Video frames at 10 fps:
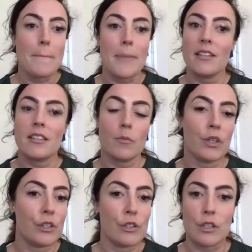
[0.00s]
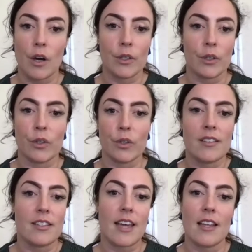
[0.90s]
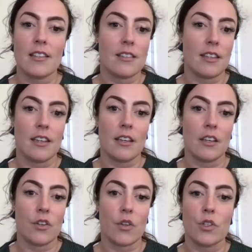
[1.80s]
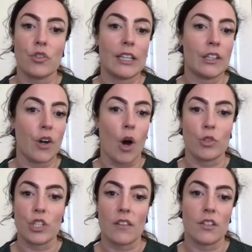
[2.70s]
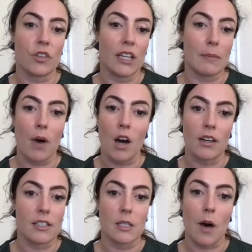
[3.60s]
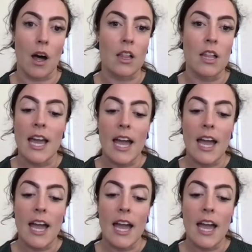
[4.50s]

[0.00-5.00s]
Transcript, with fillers: by someone who's local, who understands the, you know, the Australian culture and the Australian market as well.